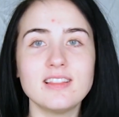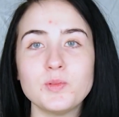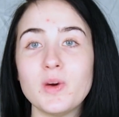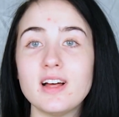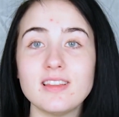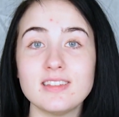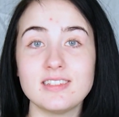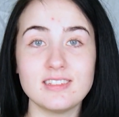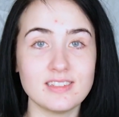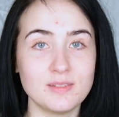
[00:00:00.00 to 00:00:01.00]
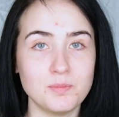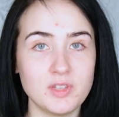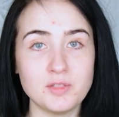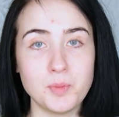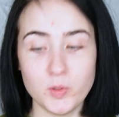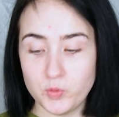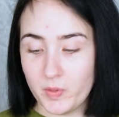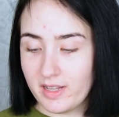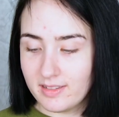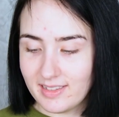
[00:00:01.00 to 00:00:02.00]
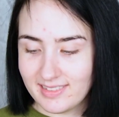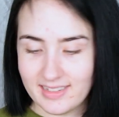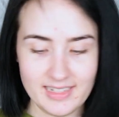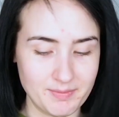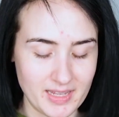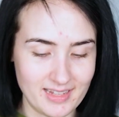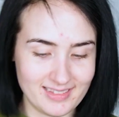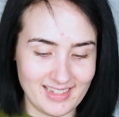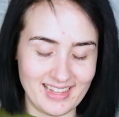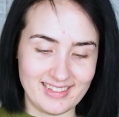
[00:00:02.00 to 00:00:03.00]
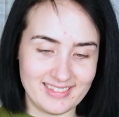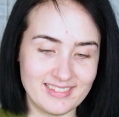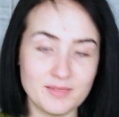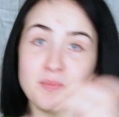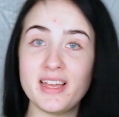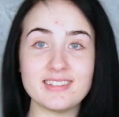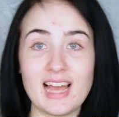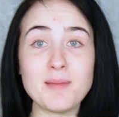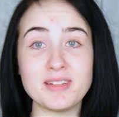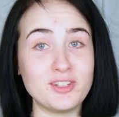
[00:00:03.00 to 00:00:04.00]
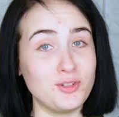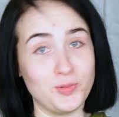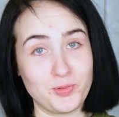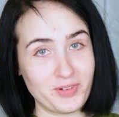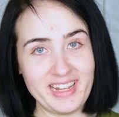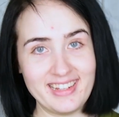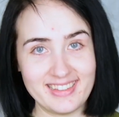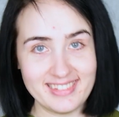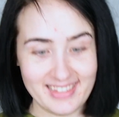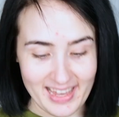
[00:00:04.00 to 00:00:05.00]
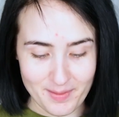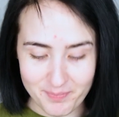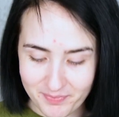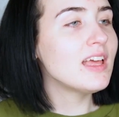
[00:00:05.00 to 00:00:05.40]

Well, this bodes well, doesn't it? It means I'm gonna do great at this game.